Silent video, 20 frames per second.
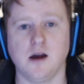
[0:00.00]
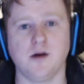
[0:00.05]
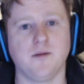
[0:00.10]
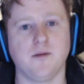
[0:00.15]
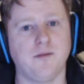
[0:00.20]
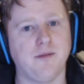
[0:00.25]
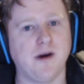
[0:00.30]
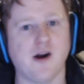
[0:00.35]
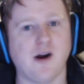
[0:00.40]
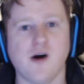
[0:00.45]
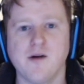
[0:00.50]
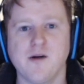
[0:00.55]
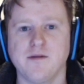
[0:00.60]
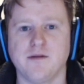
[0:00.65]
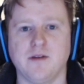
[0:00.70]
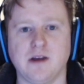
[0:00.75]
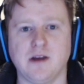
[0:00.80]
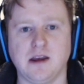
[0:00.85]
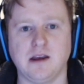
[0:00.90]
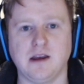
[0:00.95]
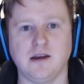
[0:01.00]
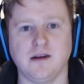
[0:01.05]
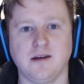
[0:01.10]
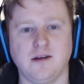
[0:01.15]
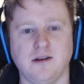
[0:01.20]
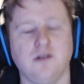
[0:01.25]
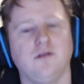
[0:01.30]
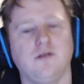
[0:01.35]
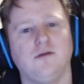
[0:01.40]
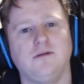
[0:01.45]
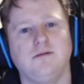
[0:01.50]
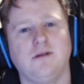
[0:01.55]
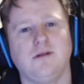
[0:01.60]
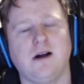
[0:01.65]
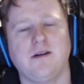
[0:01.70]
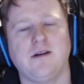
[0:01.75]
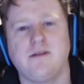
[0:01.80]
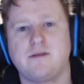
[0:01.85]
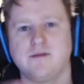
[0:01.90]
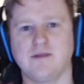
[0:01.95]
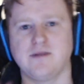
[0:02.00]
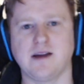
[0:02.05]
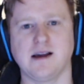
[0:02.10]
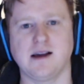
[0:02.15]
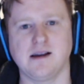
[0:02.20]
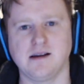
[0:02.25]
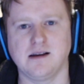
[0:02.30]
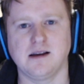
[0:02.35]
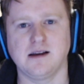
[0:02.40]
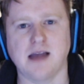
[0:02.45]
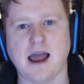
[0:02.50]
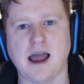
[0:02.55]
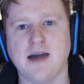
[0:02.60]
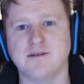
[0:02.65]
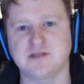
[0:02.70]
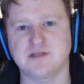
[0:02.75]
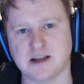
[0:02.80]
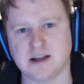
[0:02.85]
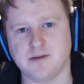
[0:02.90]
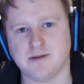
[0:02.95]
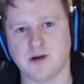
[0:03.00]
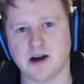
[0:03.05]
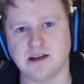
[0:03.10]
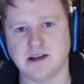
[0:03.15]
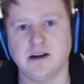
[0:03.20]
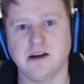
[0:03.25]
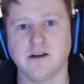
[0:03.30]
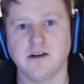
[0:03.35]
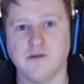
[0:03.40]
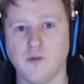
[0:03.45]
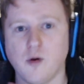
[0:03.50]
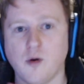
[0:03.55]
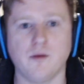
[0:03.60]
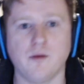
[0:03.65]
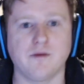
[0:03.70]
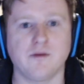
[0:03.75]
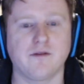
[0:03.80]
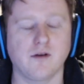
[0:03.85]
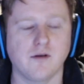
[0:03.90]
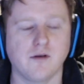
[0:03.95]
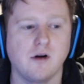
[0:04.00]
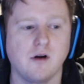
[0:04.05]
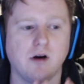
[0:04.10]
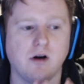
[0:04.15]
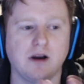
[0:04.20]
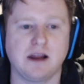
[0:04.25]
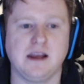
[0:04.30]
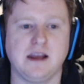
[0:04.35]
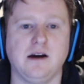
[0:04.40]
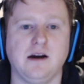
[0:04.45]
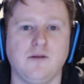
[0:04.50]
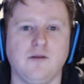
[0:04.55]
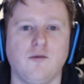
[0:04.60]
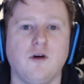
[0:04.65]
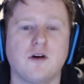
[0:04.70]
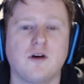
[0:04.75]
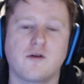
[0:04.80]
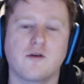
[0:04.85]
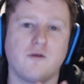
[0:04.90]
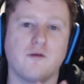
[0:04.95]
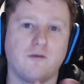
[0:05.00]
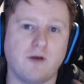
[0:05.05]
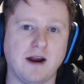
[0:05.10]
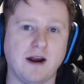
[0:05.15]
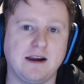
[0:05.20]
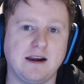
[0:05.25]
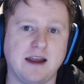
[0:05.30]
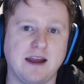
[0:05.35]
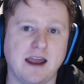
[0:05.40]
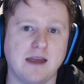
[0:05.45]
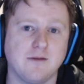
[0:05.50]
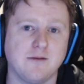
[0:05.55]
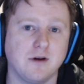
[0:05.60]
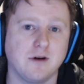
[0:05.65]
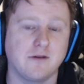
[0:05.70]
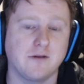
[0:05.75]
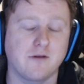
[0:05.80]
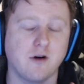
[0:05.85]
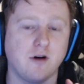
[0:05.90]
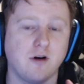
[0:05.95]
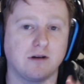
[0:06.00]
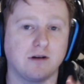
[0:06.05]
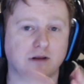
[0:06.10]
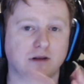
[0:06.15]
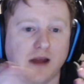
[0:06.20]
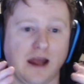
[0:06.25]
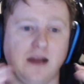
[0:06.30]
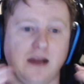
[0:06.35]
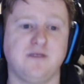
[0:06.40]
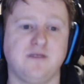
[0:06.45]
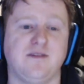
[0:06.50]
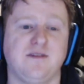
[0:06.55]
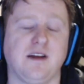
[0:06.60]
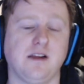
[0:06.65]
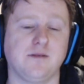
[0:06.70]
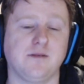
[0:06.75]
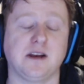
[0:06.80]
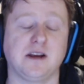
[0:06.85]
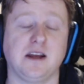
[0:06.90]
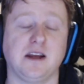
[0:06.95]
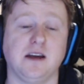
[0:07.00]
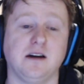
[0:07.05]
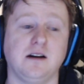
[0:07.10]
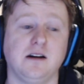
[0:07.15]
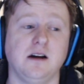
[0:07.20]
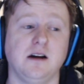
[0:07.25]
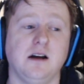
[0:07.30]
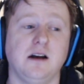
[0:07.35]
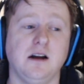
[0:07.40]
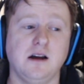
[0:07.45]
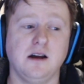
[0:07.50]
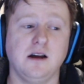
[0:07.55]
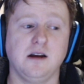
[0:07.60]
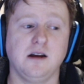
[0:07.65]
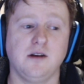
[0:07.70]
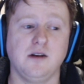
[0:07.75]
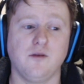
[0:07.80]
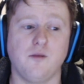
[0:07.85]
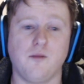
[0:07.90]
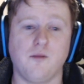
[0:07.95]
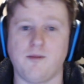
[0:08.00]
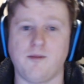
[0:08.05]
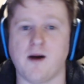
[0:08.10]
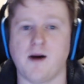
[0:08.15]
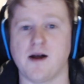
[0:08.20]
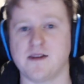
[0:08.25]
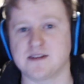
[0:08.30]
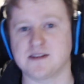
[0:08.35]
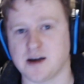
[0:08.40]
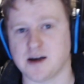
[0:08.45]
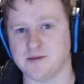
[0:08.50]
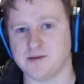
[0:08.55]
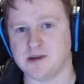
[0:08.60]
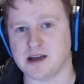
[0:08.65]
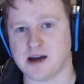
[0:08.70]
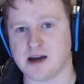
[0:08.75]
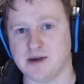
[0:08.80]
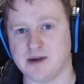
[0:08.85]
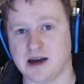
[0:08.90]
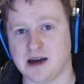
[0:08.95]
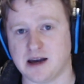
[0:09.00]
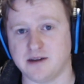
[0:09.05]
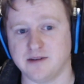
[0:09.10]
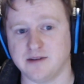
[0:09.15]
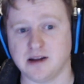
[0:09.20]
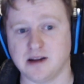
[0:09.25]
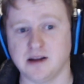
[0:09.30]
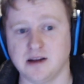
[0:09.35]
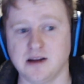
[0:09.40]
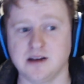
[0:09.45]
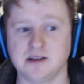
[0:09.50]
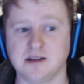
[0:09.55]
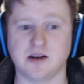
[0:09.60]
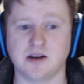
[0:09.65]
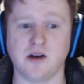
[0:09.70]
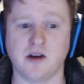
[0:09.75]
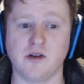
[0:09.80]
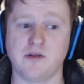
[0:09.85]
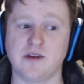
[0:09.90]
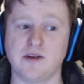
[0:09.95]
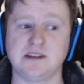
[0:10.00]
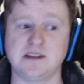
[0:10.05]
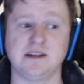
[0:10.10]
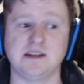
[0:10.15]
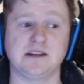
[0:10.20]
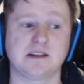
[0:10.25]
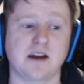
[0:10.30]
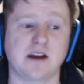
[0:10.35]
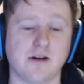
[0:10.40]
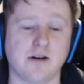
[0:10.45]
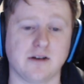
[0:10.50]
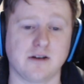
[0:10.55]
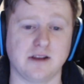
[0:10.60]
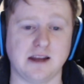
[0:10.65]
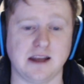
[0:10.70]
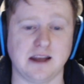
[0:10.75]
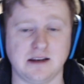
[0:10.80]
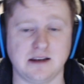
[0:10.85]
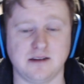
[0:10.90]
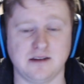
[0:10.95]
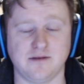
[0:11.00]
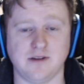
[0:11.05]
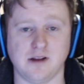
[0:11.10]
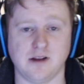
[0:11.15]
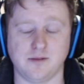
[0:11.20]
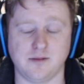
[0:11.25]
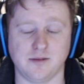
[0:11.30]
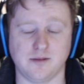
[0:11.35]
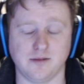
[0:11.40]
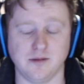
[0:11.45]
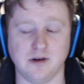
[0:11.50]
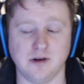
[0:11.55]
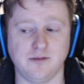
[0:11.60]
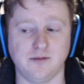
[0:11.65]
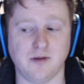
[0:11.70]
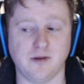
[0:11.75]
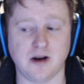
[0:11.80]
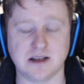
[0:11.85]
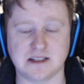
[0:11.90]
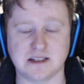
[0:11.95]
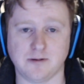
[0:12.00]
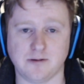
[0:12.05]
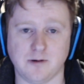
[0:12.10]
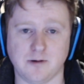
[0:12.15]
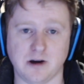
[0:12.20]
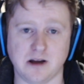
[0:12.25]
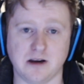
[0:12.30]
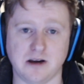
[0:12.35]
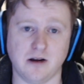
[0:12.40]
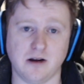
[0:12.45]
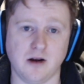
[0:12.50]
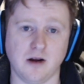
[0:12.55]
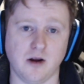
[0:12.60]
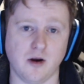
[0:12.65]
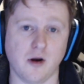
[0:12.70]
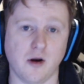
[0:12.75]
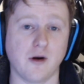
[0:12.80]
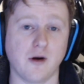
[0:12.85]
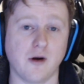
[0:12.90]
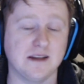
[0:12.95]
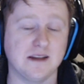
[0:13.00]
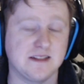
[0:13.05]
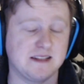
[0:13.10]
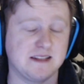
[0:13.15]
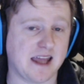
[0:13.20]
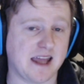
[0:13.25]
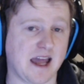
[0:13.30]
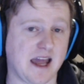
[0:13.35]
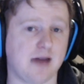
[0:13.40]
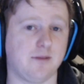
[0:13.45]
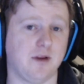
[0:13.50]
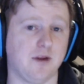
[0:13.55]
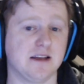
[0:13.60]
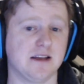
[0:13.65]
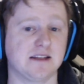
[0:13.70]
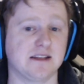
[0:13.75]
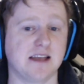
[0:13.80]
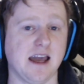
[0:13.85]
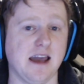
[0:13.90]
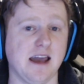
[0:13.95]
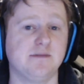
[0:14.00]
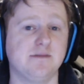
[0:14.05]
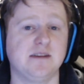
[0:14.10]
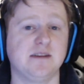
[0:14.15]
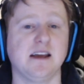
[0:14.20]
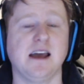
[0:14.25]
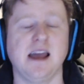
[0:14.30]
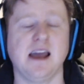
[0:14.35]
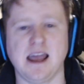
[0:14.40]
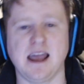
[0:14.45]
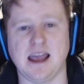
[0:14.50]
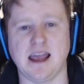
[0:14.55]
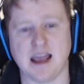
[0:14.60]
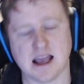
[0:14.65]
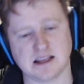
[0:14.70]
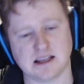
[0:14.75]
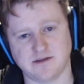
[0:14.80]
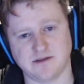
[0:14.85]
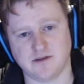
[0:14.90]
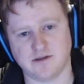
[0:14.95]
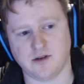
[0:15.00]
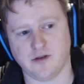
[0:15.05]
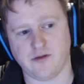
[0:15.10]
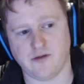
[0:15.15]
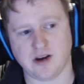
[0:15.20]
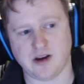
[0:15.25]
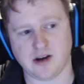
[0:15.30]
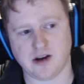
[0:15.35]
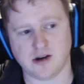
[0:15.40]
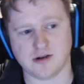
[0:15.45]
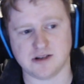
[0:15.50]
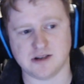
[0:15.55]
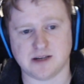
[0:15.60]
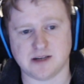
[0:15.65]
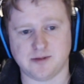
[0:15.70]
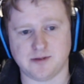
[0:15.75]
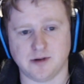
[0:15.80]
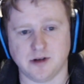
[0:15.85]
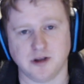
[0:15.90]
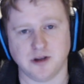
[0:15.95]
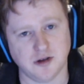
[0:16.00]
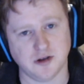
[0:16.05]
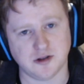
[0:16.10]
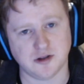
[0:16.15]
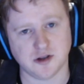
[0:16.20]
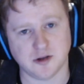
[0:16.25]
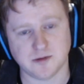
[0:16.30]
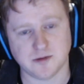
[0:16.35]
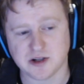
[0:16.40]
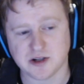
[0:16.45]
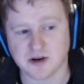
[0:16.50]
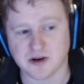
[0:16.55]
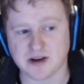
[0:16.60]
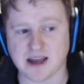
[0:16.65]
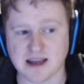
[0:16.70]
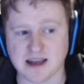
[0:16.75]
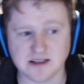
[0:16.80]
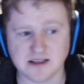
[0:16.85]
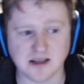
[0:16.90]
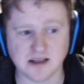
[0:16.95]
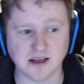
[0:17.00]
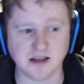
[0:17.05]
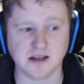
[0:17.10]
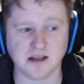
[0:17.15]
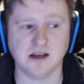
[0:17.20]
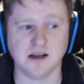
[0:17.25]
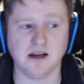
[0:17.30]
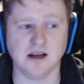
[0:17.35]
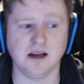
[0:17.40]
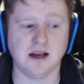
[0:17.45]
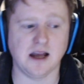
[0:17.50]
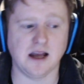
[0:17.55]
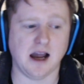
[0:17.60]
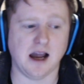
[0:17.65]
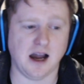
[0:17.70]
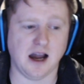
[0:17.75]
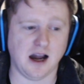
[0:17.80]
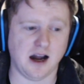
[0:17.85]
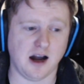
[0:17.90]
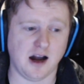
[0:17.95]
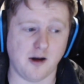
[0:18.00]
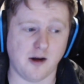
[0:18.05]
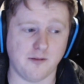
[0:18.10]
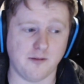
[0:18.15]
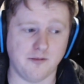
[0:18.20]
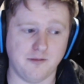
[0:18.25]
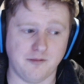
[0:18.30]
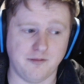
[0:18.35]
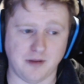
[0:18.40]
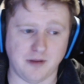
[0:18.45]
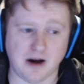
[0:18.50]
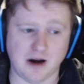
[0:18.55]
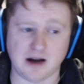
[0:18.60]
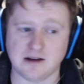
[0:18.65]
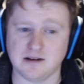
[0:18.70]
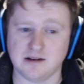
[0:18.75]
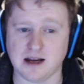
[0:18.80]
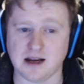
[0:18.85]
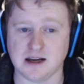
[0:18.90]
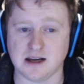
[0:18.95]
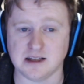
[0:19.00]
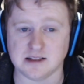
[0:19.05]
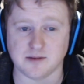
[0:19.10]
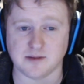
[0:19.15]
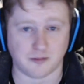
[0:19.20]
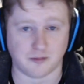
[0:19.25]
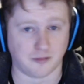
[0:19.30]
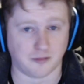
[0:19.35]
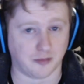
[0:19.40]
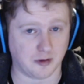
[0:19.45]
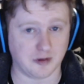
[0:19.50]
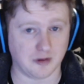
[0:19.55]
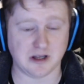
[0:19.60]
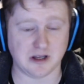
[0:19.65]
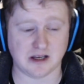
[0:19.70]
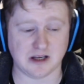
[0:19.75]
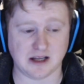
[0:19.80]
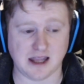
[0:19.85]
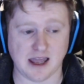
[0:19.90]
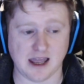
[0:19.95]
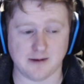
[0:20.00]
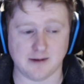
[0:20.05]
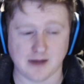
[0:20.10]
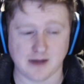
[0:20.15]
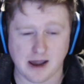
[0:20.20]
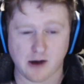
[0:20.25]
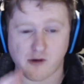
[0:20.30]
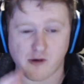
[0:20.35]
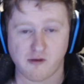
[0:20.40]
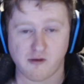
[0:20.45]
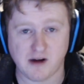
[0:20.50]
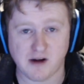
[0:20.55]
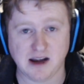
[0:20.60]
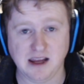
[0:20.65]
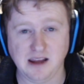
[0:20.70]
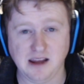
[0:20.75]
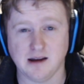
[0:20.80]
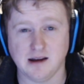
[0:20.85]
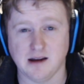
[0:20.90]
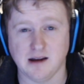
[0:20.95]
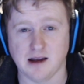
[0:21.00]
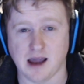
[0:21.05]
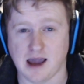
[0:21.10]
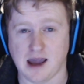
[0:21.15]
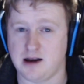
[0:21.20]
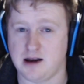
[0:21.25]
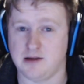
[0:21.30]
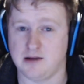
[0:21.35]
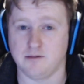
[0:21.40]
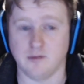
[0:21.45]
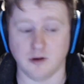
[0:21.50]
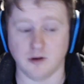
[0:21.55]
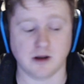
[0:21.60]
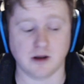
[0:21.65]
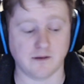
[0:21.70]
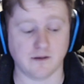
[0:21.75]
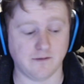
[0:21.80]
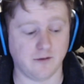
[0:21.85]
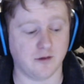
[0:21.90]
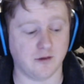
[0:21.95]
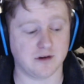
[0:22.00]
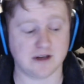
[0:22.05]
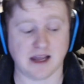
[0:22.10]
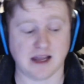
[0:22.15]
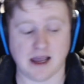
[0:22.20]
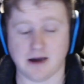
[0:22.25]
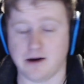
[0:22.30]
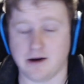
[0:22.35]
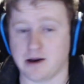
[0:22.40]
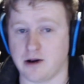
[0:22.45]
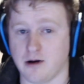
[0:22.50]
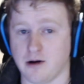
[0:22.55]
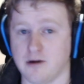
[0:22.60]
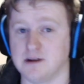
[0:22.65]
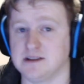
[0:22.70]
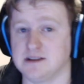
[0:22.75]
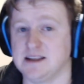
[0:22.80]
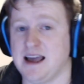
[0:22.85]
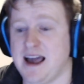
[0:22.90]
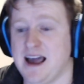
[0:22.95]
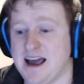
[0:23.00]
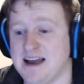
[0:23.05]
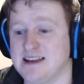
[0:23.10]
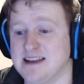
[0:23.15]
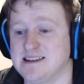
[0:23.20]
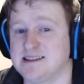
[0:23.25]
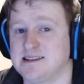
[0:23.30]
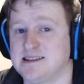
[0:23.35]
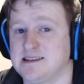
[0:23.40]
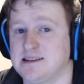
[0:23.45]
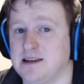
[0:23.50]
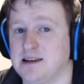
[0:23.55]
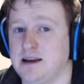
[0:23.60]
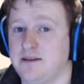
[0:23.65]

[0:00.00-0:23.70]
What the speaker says: but hopefully you'll have some idea of what we've got here, what great game we've got in development here by the time you come out of it. So this is currently in development by someone known the Cat Plays Games. He has a few videos up on YouTube showcasing it, but it is a brilliant game already, and I'm looking forward to how it goes as it